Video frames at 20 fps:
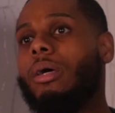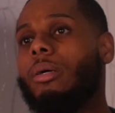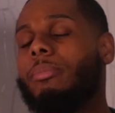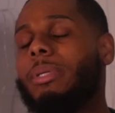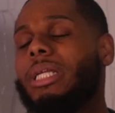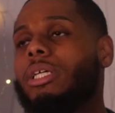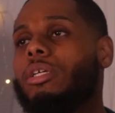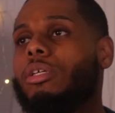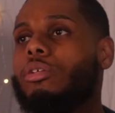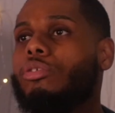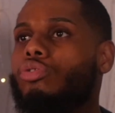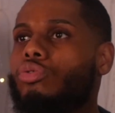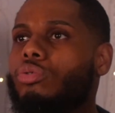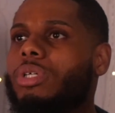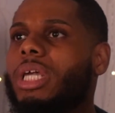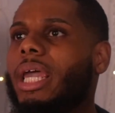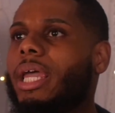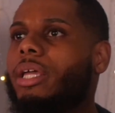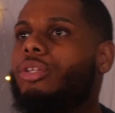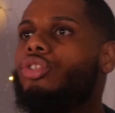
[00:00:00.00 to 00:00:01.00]
Like,
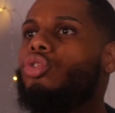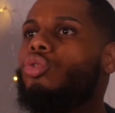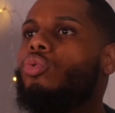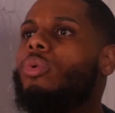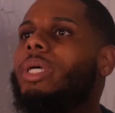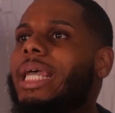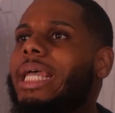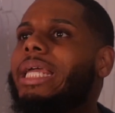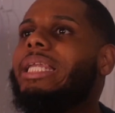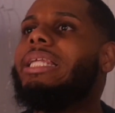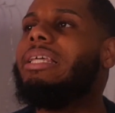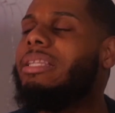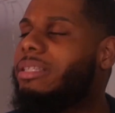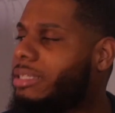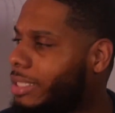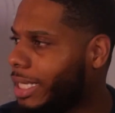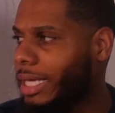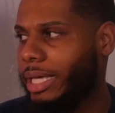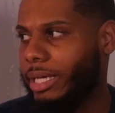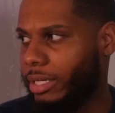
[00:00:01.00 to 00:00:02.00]
you can't do
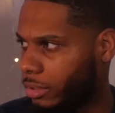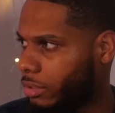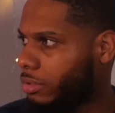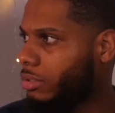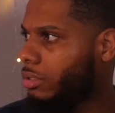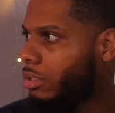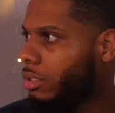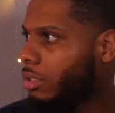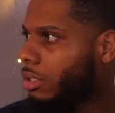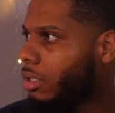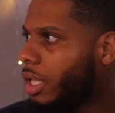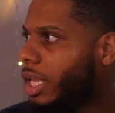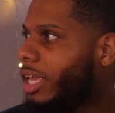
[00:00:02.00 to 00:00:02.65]
anything.